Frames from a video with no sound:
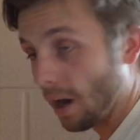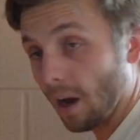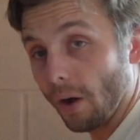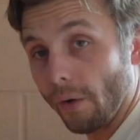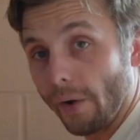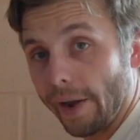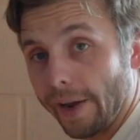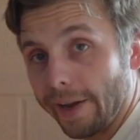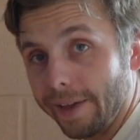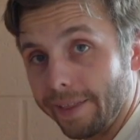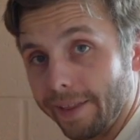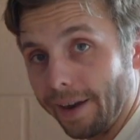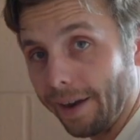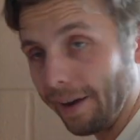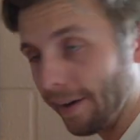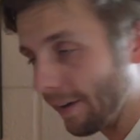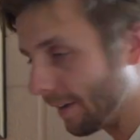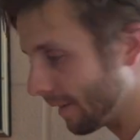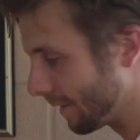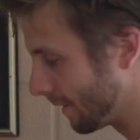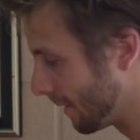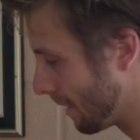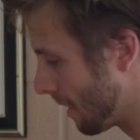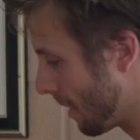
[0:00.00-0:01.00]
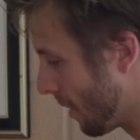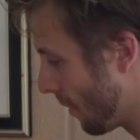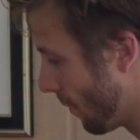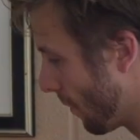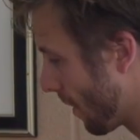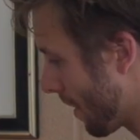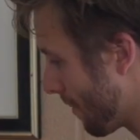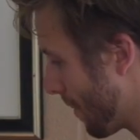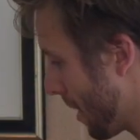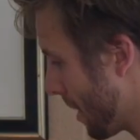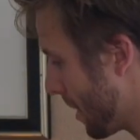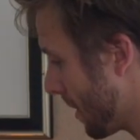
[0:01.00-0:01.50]
Oh, hey there.
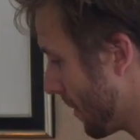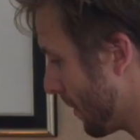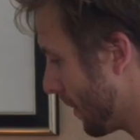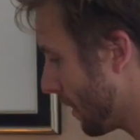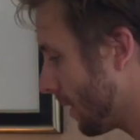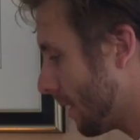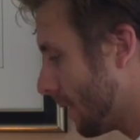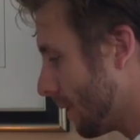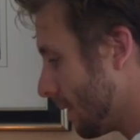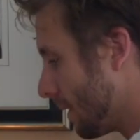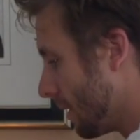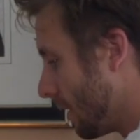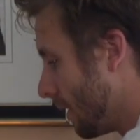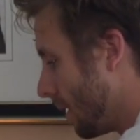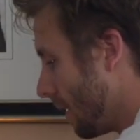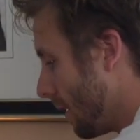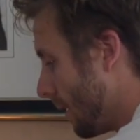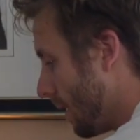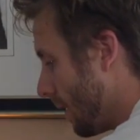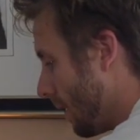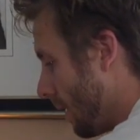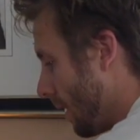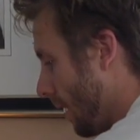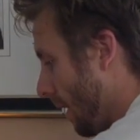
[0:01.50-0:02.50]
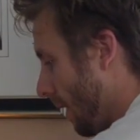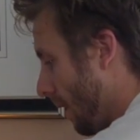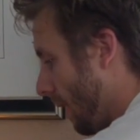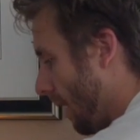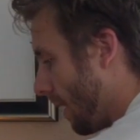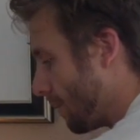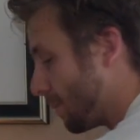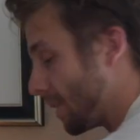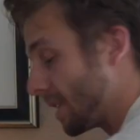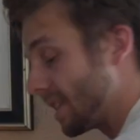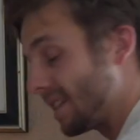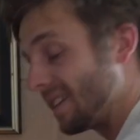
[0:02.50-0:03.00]
What am I doing?
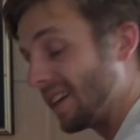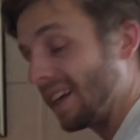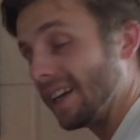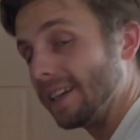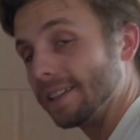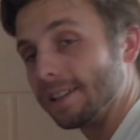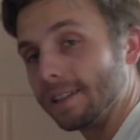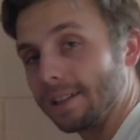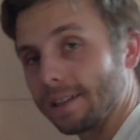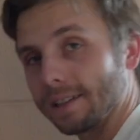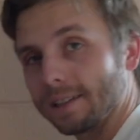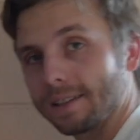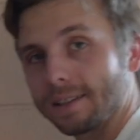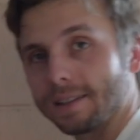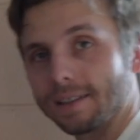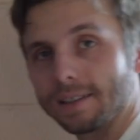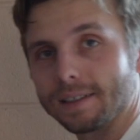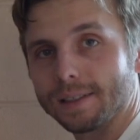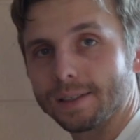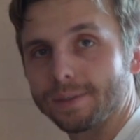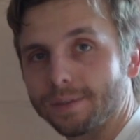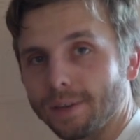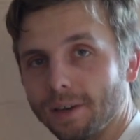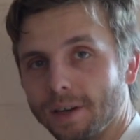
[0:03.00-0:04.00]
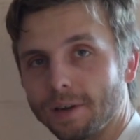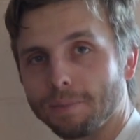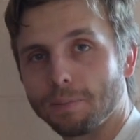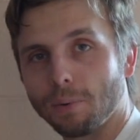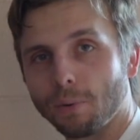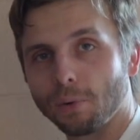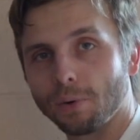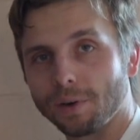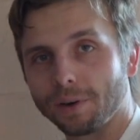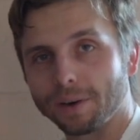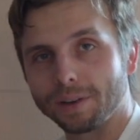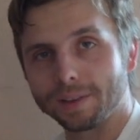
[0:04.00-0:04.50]
I'm staging. It's very
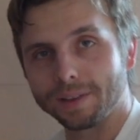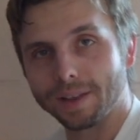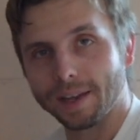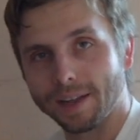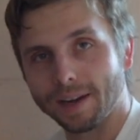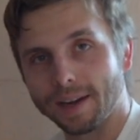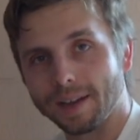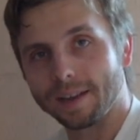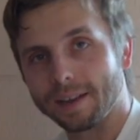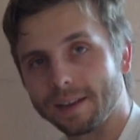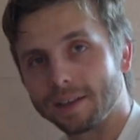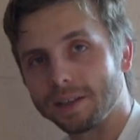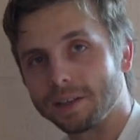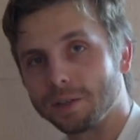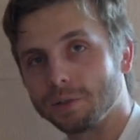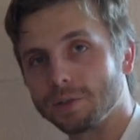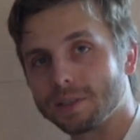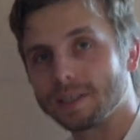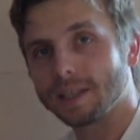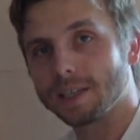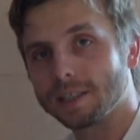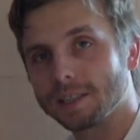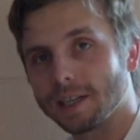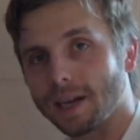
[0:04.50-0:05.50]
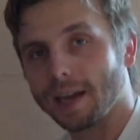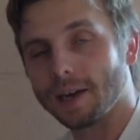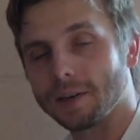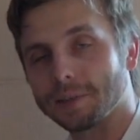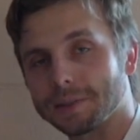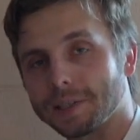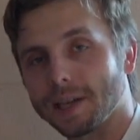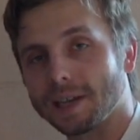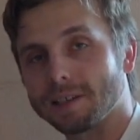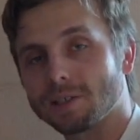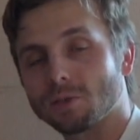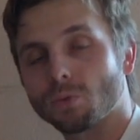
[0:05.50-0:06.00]
important that you stage a
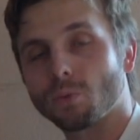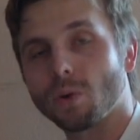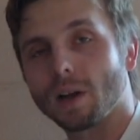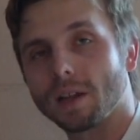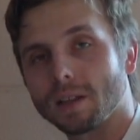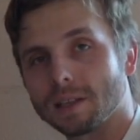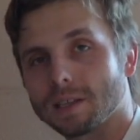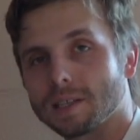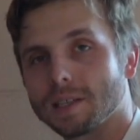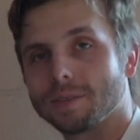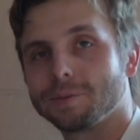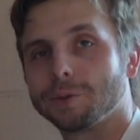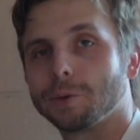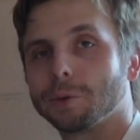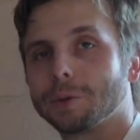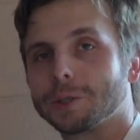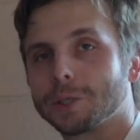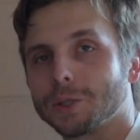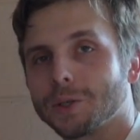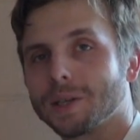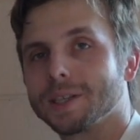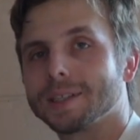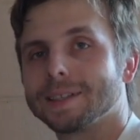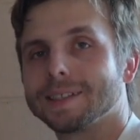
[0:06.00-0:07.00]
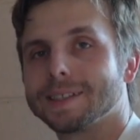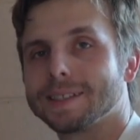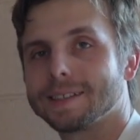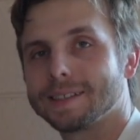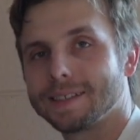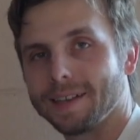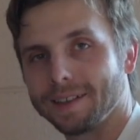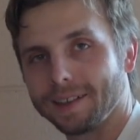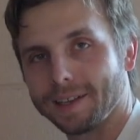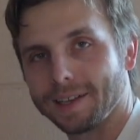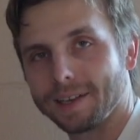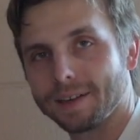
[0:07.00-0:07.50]
house as well as if you were trying to
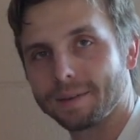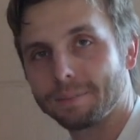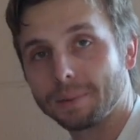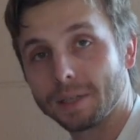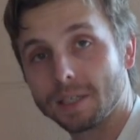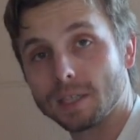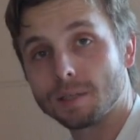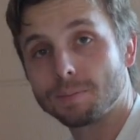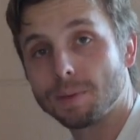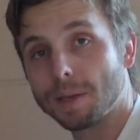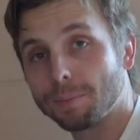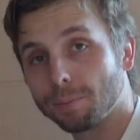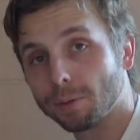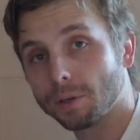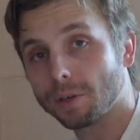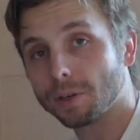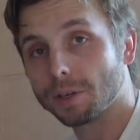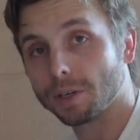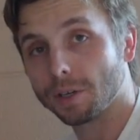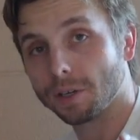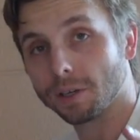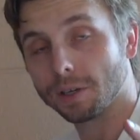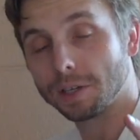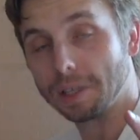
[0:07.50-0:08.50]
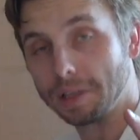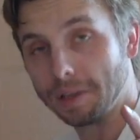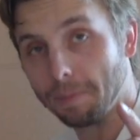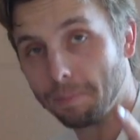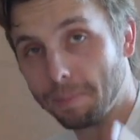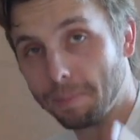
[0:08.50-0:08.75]
sell it because people are going to look at the